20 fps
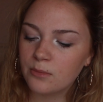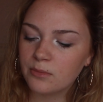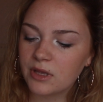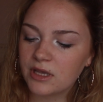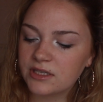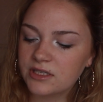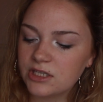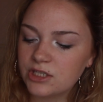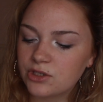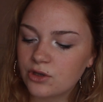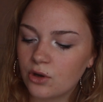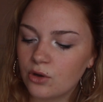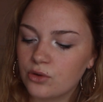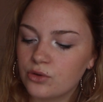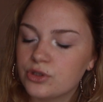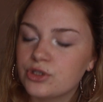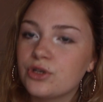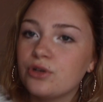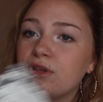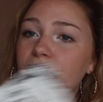Plus it's
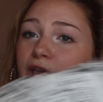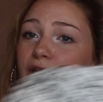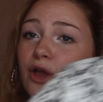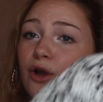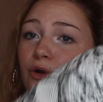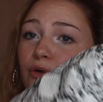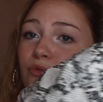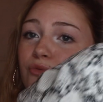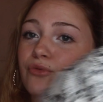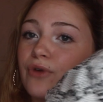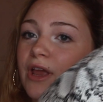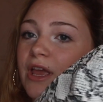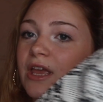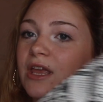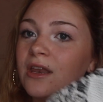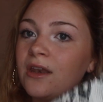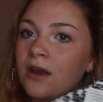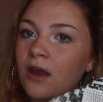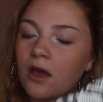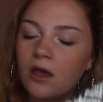also like
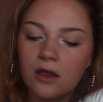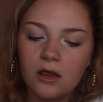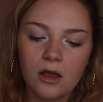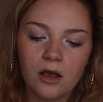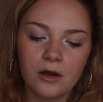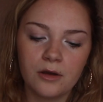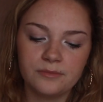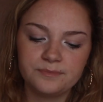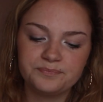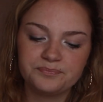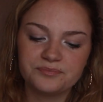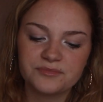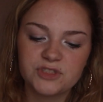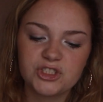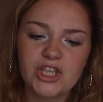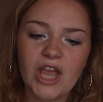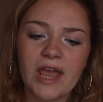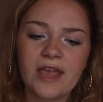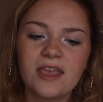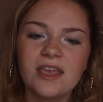rain um
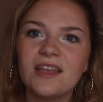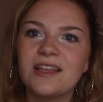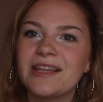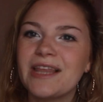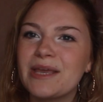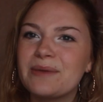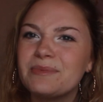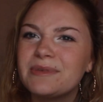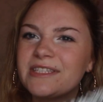jacket like